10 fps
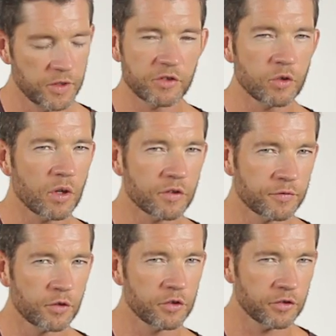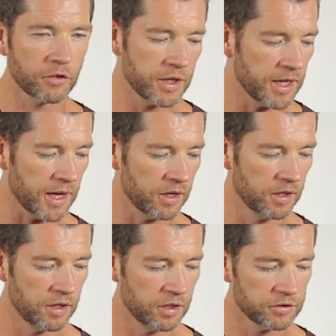we just do those first three now.
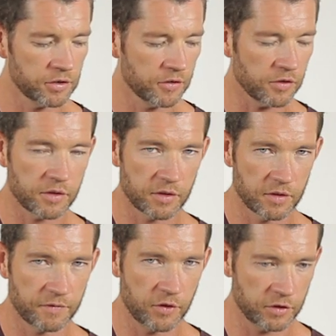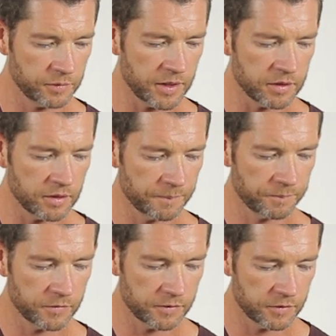So you've got first
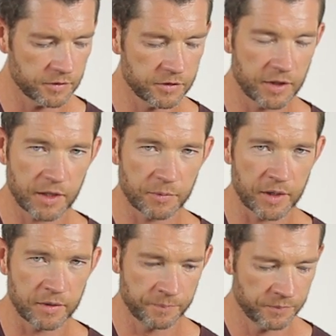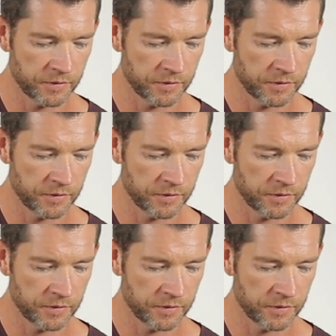one, second one,